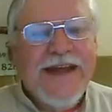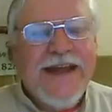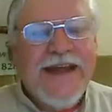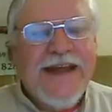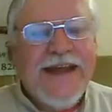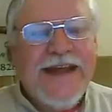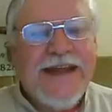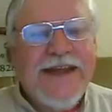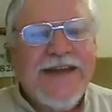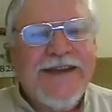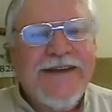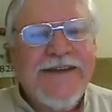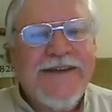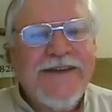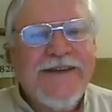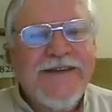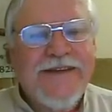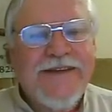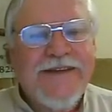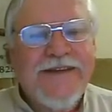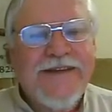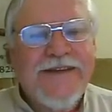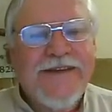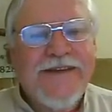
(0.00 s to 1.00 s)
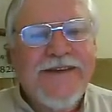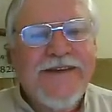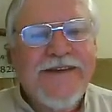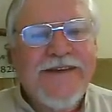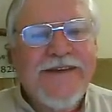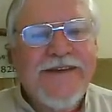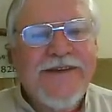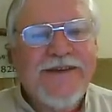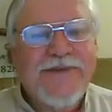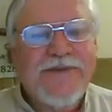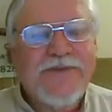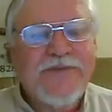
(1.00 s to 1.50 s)
And
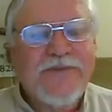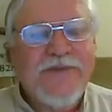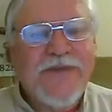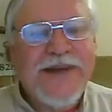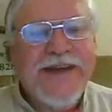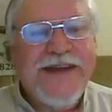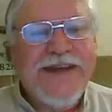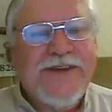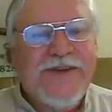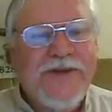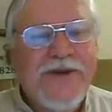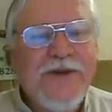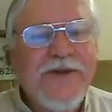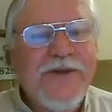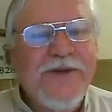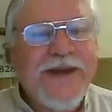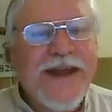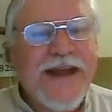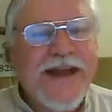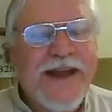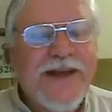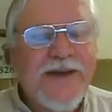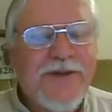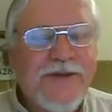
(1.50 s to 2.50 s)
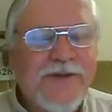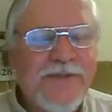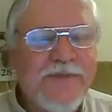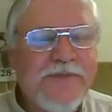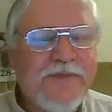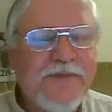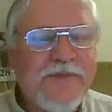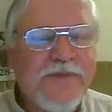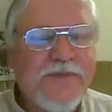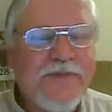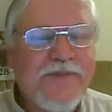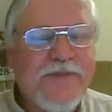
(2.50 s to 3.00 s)
it turned out
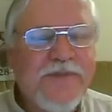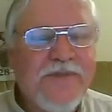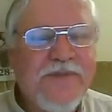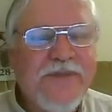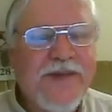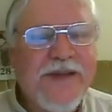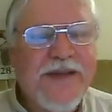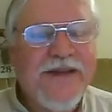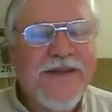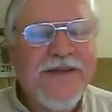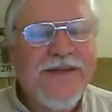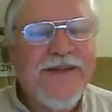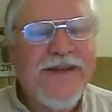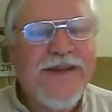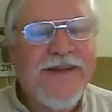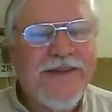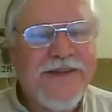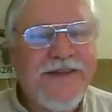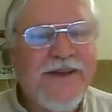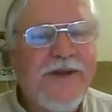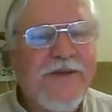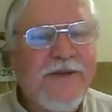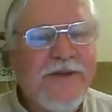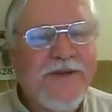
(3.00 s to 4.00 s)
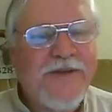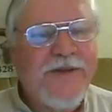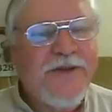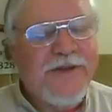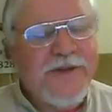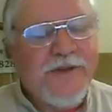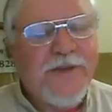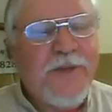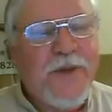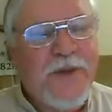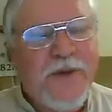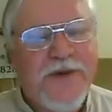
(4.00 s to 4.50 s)
that there was a
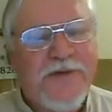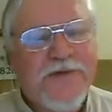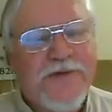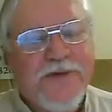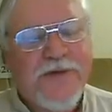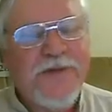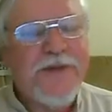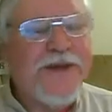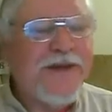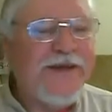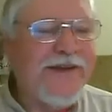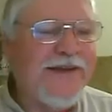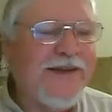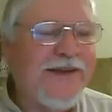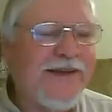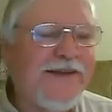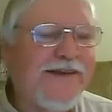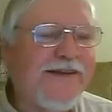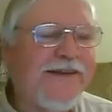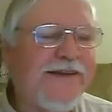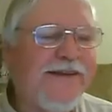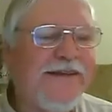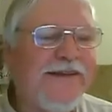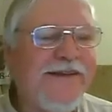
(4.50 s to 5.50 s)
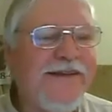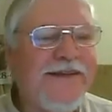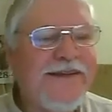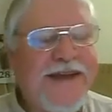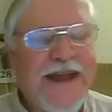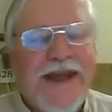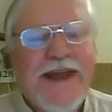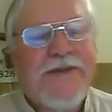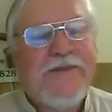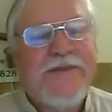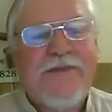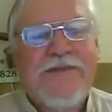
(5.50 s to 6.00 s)
support for me that
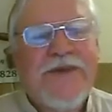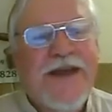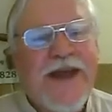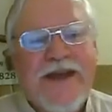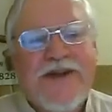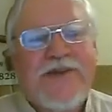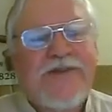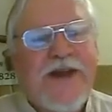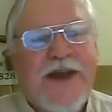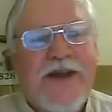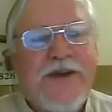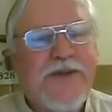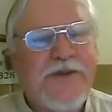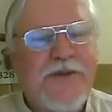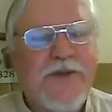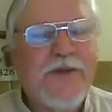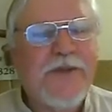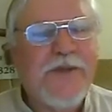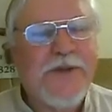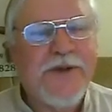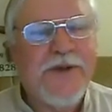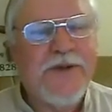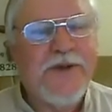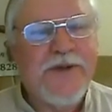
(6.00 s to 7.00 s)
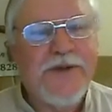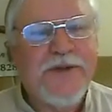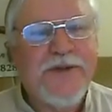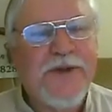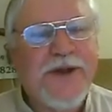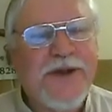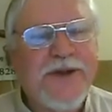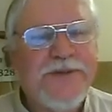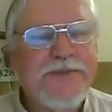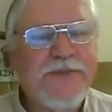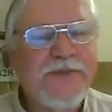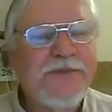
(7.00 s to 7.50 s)
came kind of out of the blue as
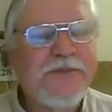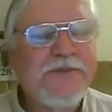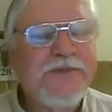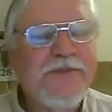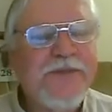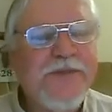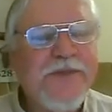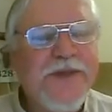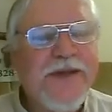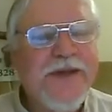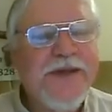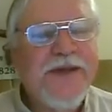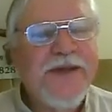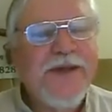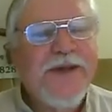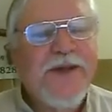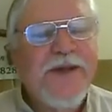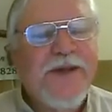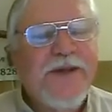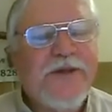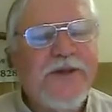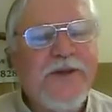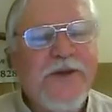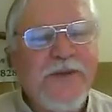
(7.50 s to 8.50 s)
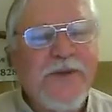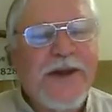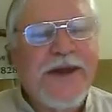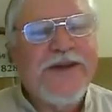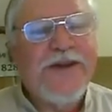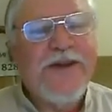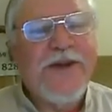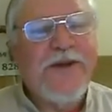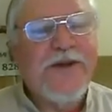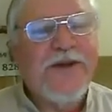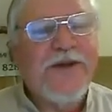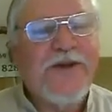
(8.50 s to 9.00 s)
well. So you may
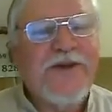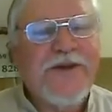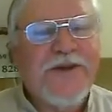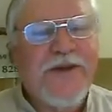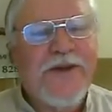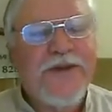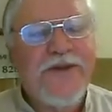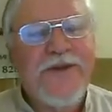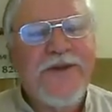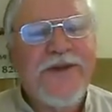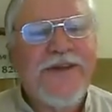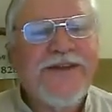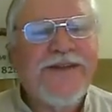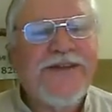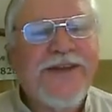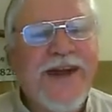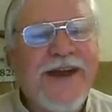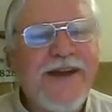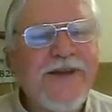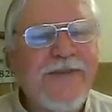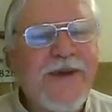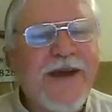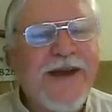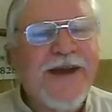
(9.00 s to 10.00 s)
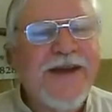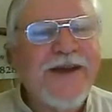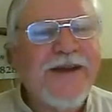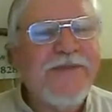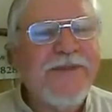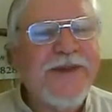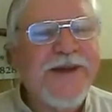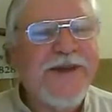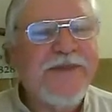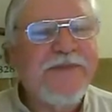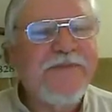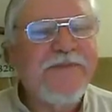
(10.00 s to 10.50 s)
notice on the sign behind
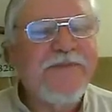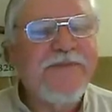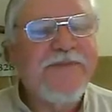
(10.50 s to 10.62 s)
me,